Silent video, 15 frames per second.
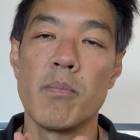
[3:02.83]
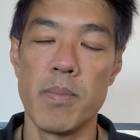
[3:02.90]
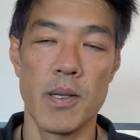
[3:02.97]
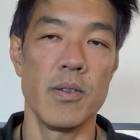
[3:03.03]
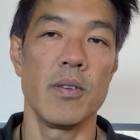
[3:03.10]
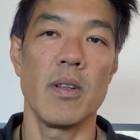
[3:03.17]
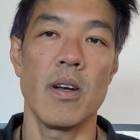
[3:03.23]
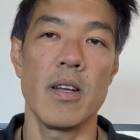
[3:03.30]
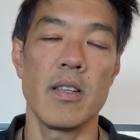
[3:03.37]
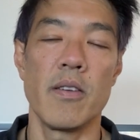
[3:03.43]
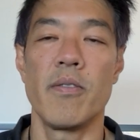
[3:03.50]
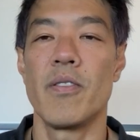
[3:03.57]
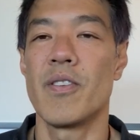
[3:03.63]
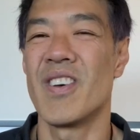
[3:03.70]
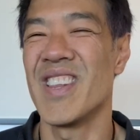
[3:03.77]
blue light, if
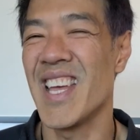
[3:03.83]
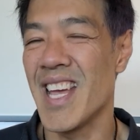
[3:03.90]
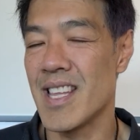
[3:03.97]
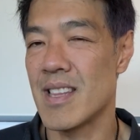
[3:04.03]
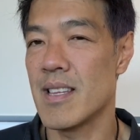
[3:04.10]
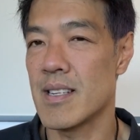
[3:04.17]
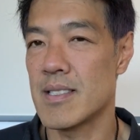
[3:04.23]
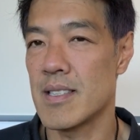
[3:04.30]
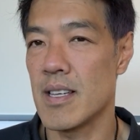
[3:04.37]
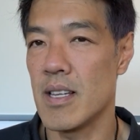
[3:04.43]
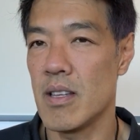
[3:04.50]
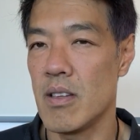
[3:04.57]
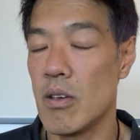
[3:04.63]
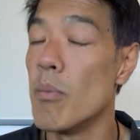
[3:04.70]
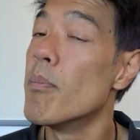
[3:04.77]
you've got ethnic skin,
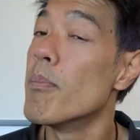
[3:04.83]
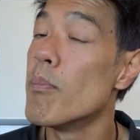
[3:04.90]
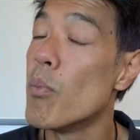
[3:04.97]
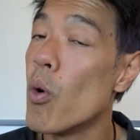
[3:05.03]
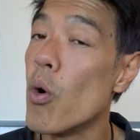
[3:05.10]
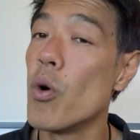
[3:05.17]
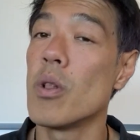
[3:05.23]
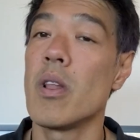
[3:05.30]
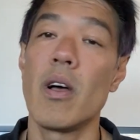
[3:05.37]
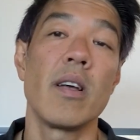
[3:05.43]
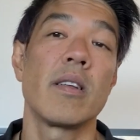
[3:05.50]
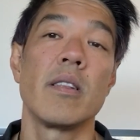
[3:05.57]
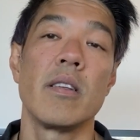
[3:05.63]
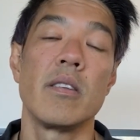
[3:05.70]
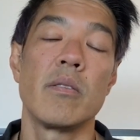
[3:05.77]
you're more
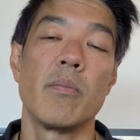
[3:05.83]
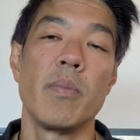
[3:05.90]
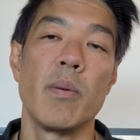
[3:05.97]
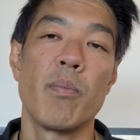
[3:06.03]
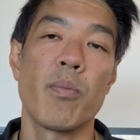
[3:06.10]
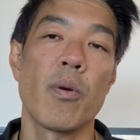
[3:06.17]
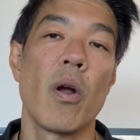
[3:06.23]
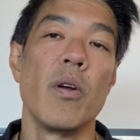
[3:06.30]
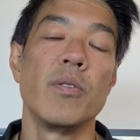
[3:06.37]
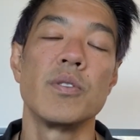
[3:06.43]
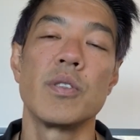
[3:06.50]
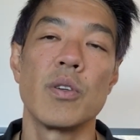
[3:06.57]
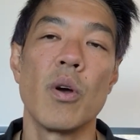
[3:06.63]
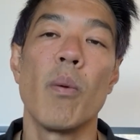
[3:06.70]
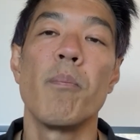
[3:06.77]
likely to be prone
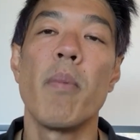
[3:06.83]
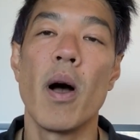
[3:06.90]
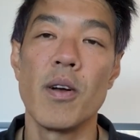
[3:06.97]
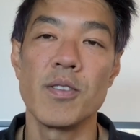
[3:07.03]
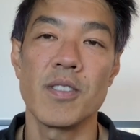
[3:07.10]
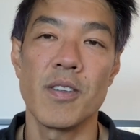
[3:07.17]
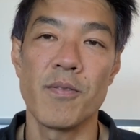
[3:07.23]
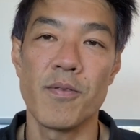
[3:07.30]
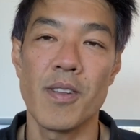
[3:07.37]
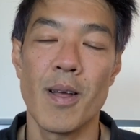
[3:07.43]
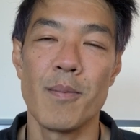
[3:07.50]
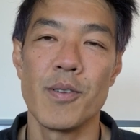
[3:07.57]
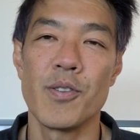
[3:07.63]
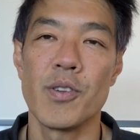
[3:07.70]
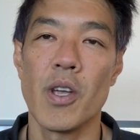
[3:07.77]
to
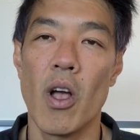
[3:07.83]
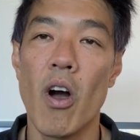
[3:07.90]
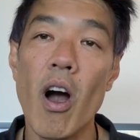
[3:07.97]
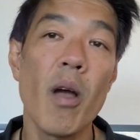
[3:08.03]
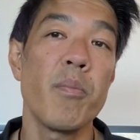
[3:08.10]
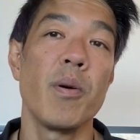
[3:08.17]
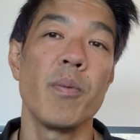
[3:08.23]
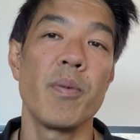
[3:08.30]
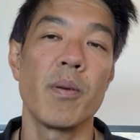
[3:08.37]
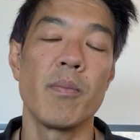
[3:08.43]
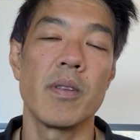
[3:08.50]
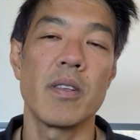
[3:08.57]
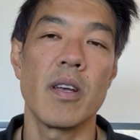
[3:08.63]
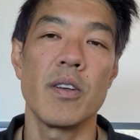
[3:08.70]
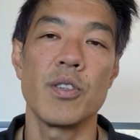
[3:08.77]
post-inflammatory
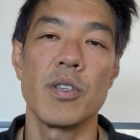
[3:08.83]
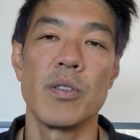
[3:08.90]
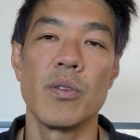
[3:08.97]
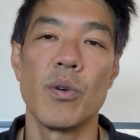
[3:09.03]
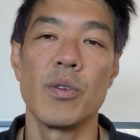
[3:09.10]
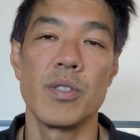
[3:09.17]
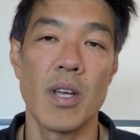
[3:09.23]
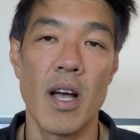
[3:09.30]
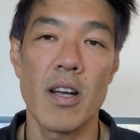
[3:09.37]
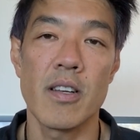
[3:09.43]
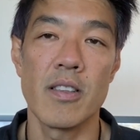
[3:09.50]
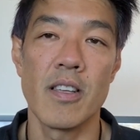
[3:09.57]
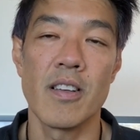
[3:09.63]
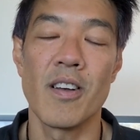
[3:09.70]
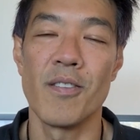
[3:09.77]
hyperpigmentation or
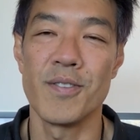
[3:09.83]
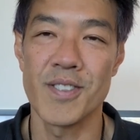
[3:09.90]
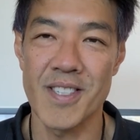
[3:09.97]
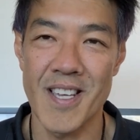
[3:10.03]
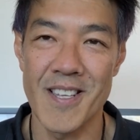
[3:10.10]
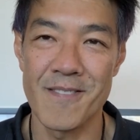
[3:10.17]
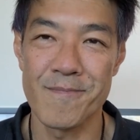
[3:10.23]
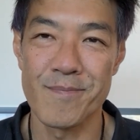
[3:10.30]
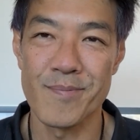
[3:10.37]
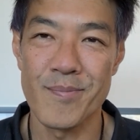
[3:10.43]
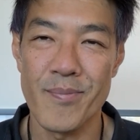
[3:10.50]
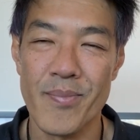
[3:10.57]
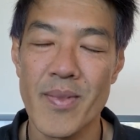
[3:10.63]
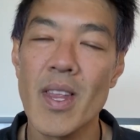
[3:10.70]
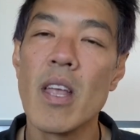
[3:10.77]
darkening of skin.
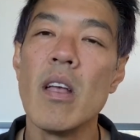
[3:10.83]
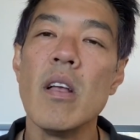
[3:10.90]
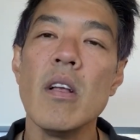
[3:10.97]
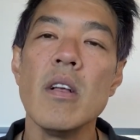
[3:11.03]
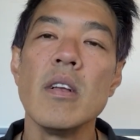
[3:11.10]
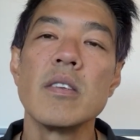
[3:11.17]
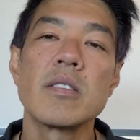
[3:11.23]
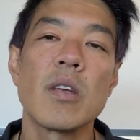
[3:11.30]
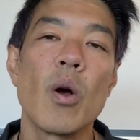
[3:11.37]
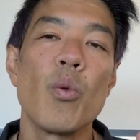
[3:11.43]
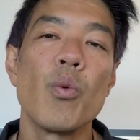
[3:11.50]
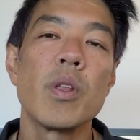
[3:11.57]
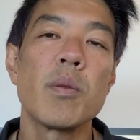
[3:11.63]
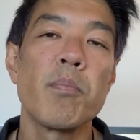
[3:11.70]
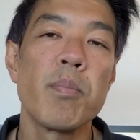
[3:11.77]
So
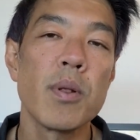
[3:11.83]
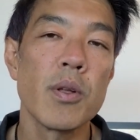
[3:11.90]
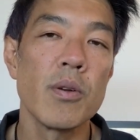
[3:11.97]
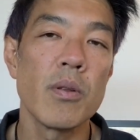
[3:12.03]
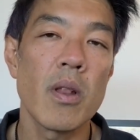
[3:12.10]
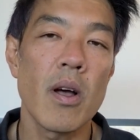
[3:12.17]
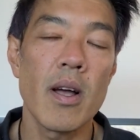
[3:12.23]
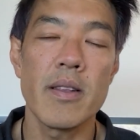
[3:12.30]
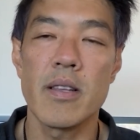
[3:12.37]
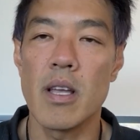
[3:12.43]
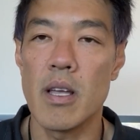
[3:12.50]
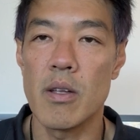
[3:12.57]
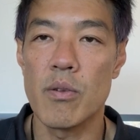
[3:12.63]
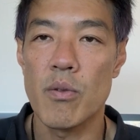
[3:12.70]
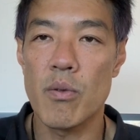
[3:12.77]
with blue light
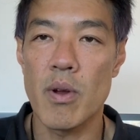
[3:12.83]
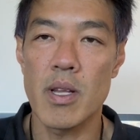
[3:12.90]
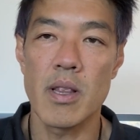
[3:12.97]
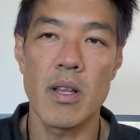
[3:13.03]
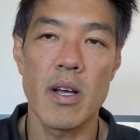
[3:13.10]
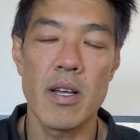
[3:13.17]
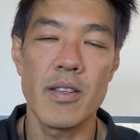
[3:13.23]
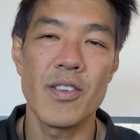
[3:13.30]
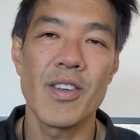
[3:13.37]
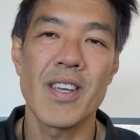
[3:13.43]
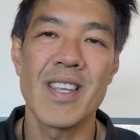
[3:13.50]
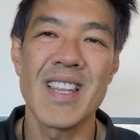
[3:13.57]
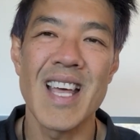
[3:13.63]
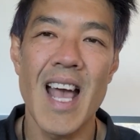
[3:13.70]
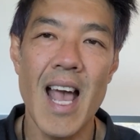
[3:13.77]
and red light, you
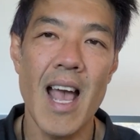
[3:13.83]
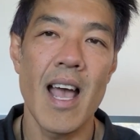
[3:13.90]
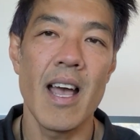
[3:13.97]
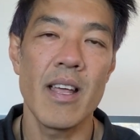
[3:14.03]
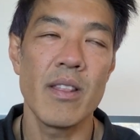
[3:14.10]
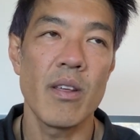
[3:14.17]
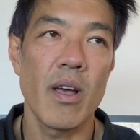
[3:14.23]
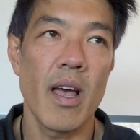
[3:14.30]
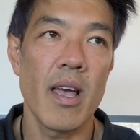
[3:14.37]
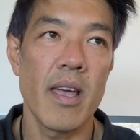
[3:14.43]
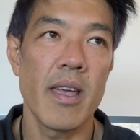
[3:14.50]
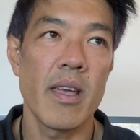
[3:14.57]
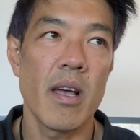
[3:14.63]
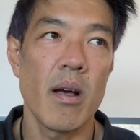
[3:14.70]
can add a